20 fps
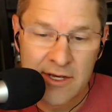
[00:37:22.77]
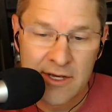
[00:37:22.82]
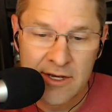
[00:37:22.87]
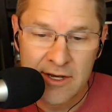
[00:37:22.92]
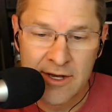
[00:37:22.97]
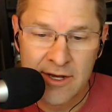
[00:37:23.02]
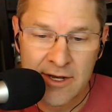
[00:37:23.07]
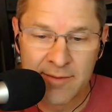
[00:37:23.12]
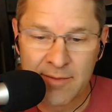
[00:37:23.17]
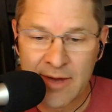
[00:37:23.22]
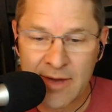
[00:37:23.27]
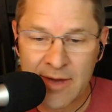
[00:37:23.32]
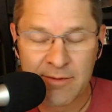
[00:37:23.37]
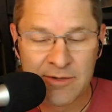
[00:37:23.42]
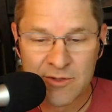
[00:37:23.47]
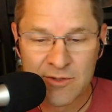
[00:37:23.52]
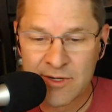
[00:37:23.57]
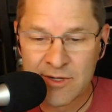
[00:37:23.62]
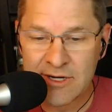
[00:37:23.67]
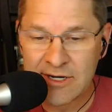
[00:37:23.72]
I
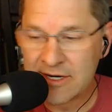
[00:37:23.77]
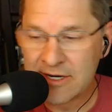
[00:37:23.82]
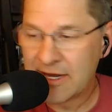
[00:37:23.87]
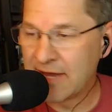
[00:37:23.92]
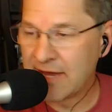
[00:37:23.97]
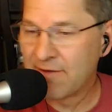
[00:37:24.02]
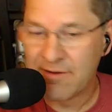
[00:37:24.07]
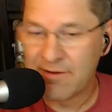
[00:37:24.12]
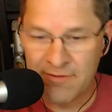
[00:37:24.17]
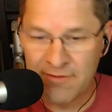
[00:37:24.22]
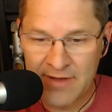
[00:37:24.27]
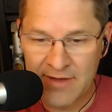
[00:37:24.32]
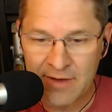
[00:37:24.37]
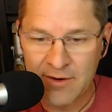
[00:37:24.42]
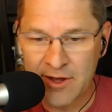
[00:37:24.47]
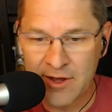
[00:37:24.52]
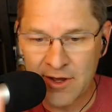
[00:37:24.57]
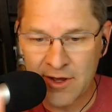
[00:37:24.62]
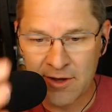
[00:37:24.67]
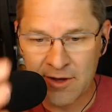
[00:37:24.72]
was reading, Dave, I found
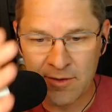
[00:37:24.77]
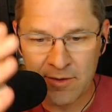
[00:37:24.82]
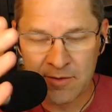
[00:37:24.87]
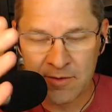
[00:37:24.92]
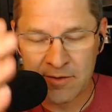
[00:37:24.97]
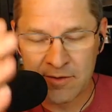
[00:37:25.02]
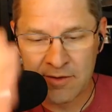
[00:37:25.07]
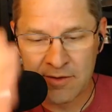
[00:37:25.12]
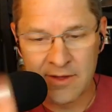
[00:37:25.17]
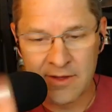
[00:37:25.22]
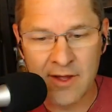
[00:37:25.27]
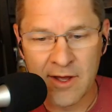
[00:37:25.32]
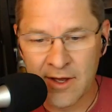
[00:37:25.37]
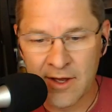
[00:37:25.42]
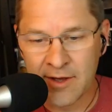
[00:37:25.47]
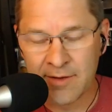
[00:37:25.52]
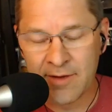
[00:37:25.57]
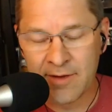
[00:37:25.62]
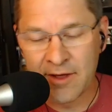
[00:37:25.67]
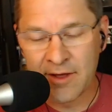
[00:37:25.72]

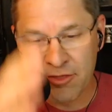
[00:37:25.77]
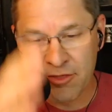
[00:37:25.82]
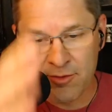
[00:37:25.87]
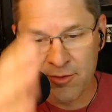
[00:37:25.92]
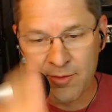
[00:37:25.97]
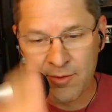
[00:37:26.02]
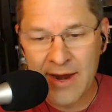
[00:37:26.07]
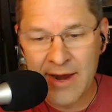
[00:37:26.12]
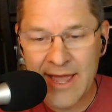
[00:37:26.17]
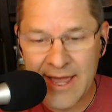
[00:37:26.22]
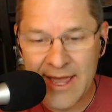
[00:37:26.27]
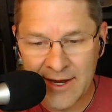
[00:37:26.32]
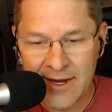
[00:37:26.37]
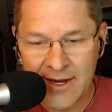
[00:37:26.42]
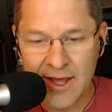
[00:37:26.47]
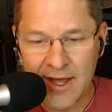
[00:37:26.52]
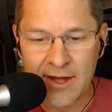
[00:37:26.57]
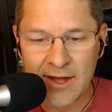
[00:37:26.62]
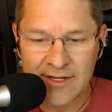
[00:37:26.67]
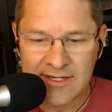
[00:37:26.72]
a thread
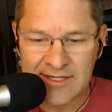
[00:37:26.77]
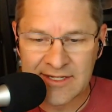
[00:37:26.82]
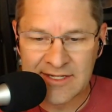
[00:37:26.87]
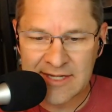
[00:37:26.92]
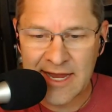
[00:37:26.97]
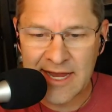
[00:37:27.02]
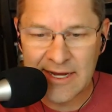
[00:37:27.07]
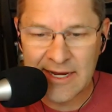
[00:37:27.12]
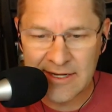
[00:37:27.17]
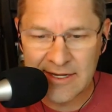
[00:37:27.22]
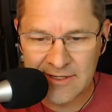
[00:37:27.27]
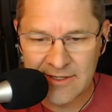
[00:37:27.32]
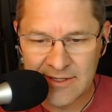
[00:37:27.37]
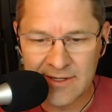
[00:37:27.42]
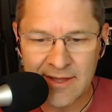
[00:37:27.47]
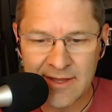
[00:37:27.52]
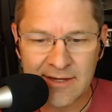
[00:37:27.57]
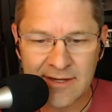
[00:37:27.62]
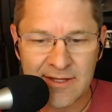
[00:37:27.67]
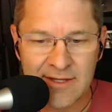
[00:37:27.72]
on a site
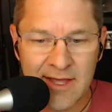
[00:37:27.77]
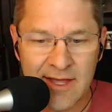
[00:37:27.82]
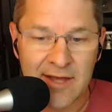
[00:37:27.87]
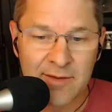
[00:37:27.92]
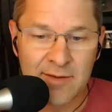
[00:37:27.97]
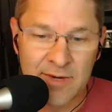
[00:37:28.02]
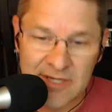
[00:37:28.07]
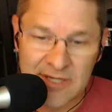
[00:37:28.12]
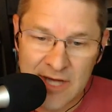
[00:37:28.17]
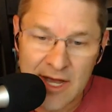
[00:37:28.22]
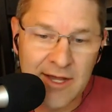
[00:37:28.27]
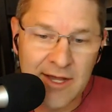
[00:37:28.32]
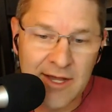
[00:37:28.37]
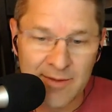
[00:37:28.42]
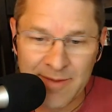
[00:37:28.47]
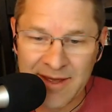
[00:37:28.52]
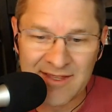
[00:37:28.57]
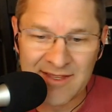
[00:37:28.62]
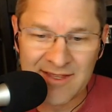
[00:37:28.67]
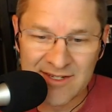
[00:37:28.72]
that they had been talking
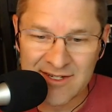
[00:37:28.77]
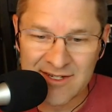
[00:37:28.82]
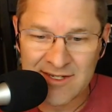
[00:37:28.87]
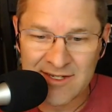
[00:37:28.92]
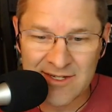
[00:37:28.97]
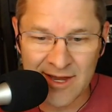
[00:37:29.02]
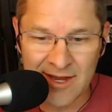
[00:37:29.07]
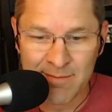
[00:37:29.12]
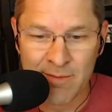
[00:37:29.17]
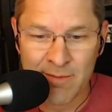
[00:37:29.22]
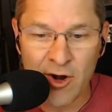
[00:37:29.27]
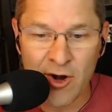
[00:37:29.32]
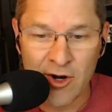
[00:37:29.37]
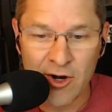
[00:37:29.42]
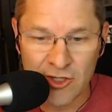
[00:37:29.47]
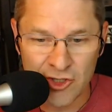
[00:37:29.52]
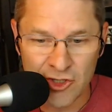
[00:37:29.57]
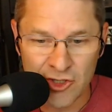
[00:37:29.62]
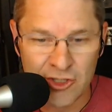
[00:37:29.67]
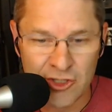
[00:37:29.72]
about this since like
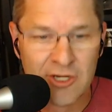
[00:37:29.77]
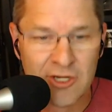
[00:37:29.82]
March.